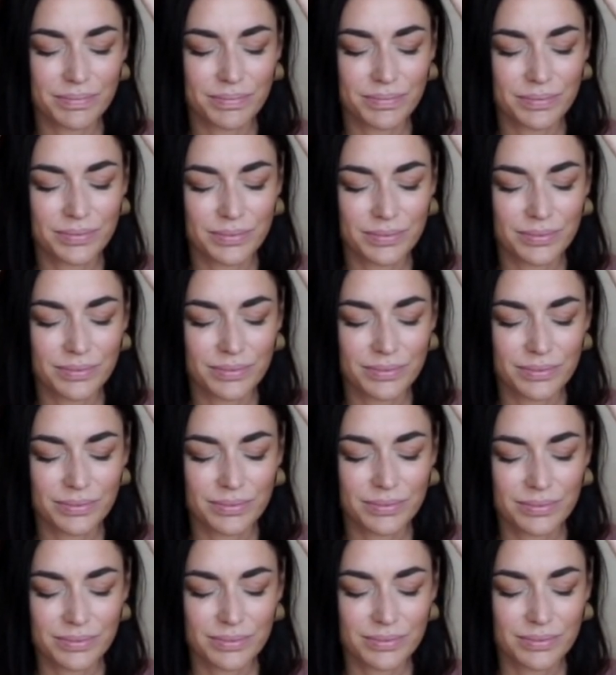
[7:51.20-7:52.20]

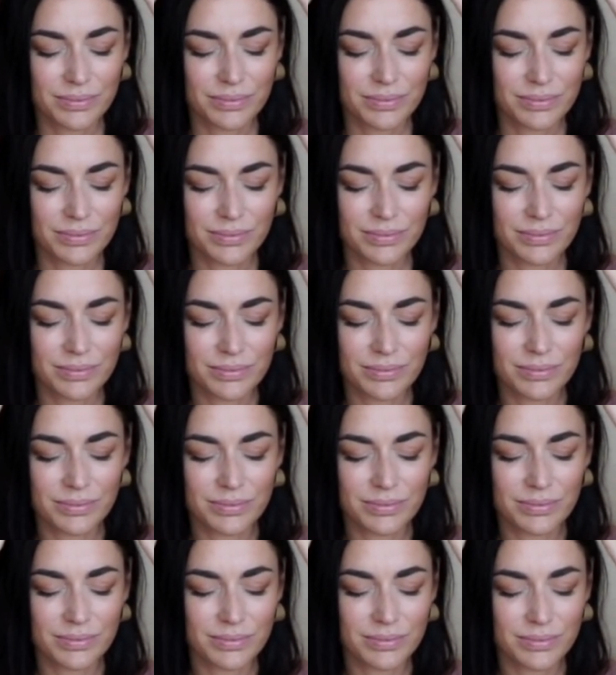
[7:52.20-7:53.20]

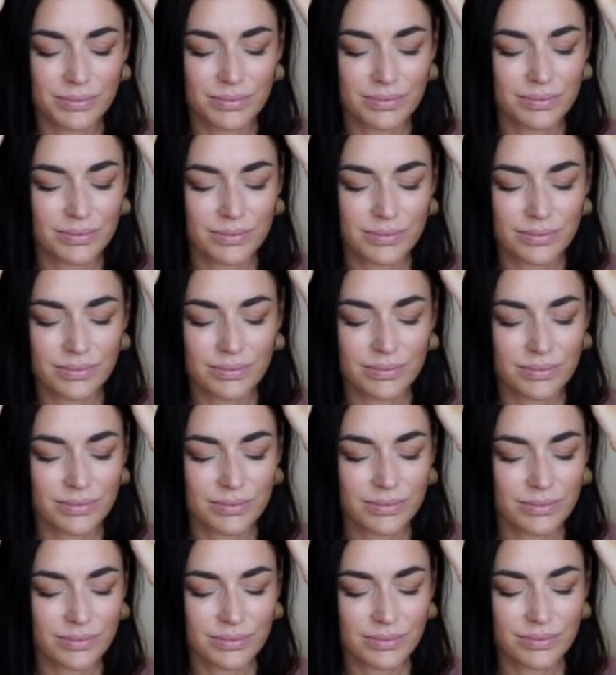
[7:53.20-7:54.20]

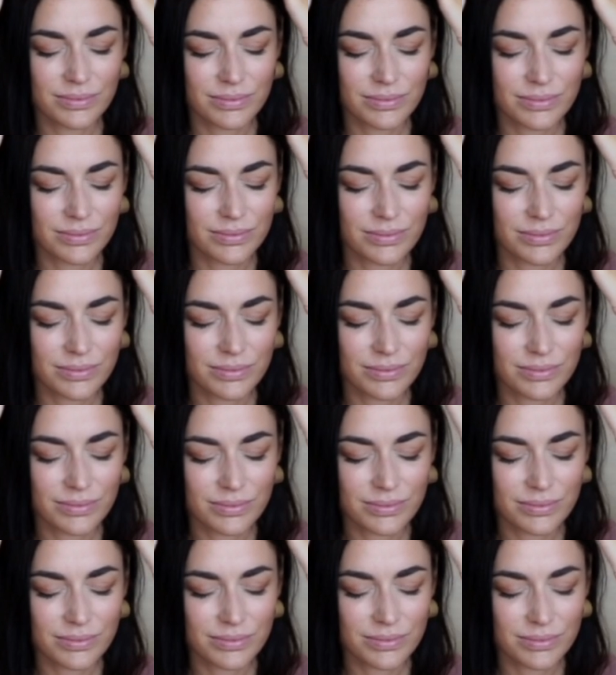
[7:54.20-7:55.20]

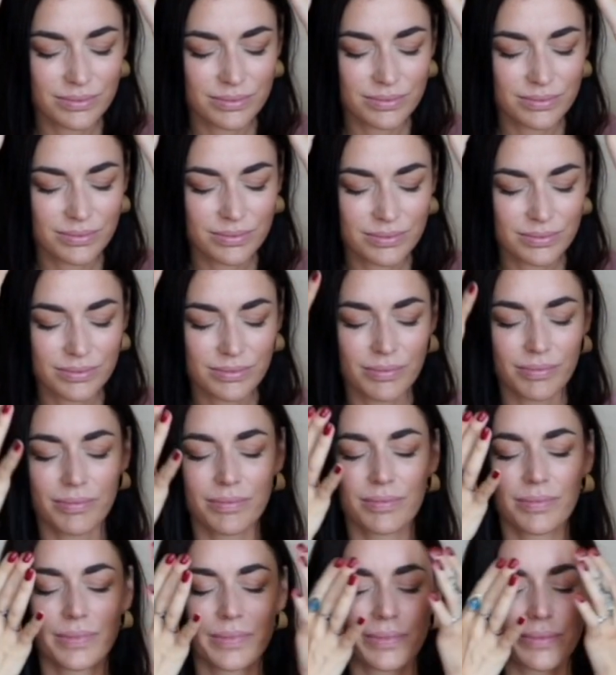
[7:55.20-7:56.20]

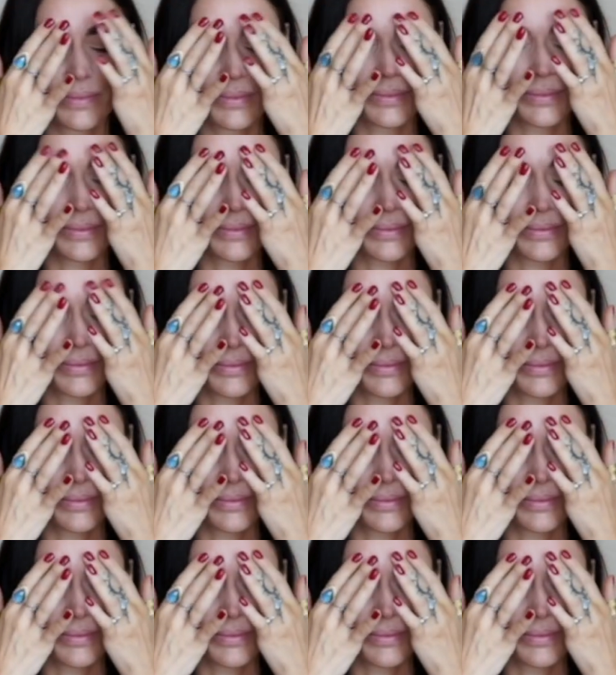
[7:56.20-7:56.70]
Nothing is said.